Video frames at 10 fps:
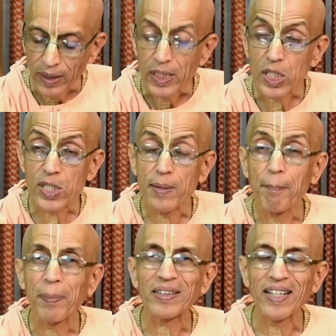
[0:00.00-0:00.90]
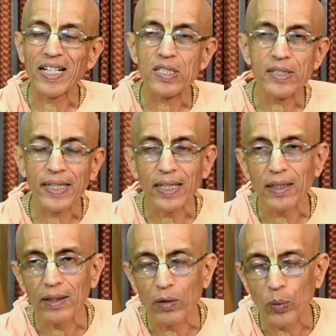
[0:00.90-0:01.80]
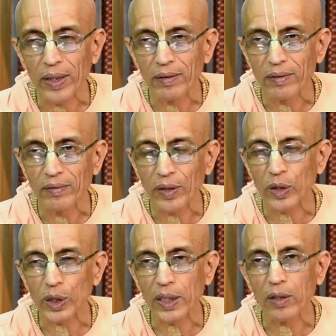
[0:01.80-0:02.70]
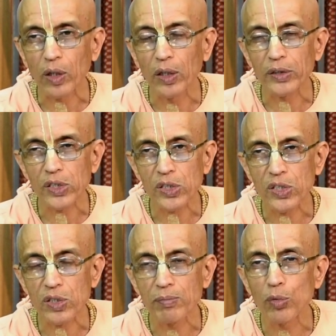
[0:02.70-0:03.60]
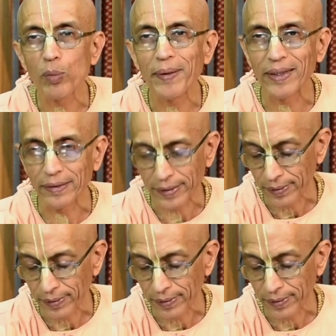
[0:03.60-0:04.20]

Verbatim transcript: sympathizing with the Krishna consciousness movement.